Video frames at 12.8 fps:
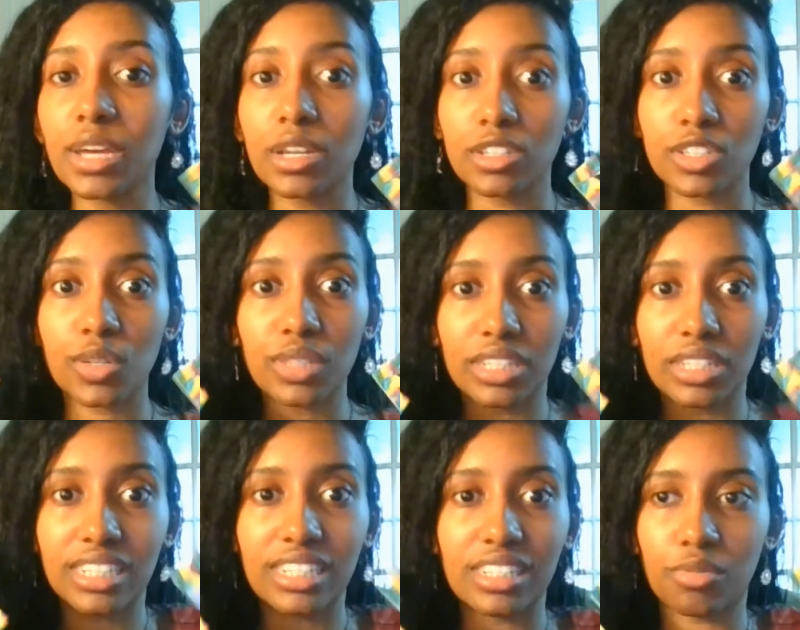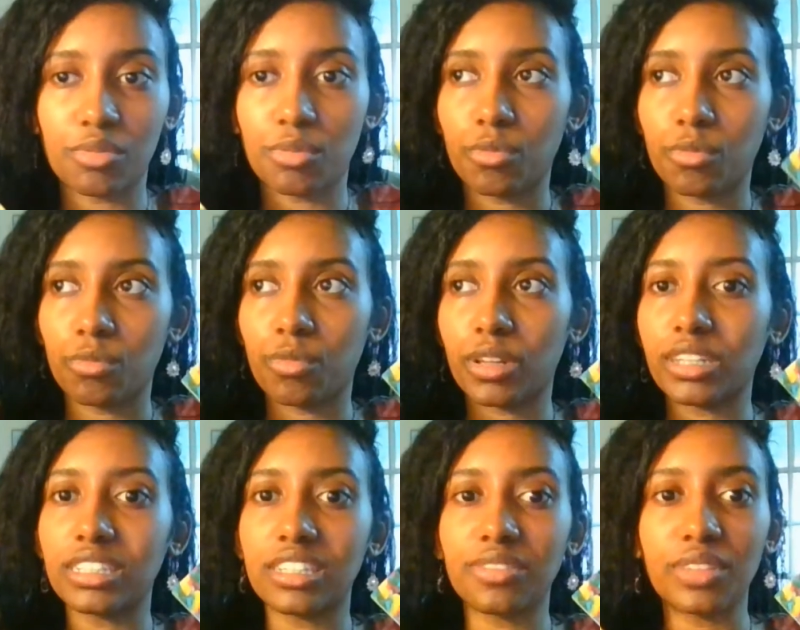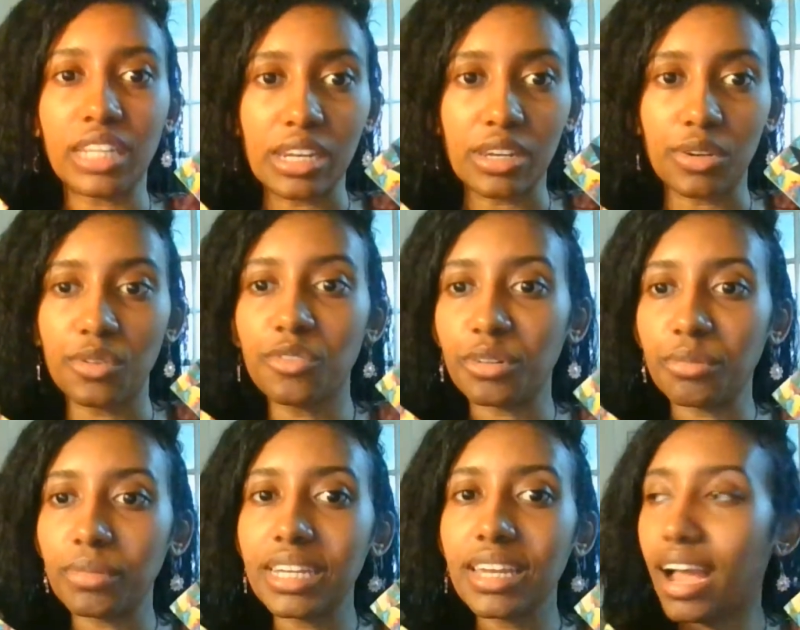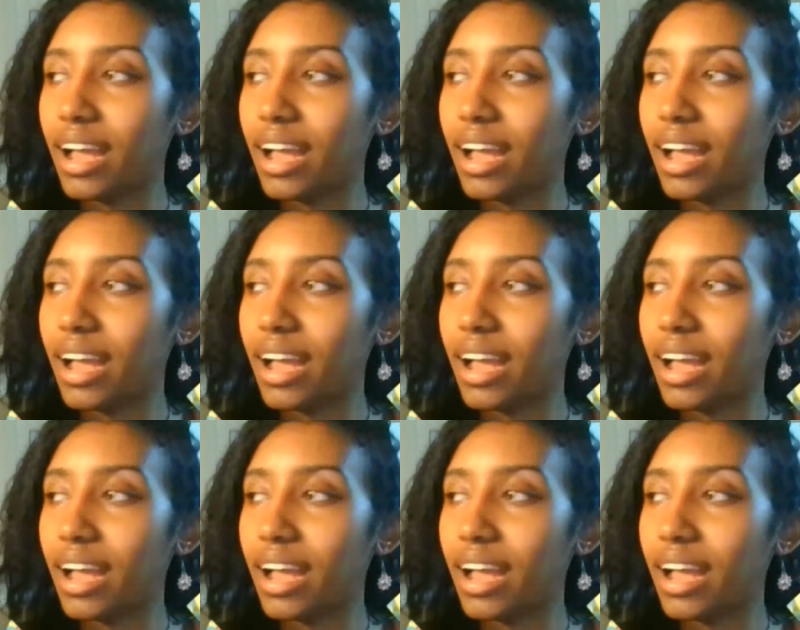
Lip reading: so this is relatively new for me.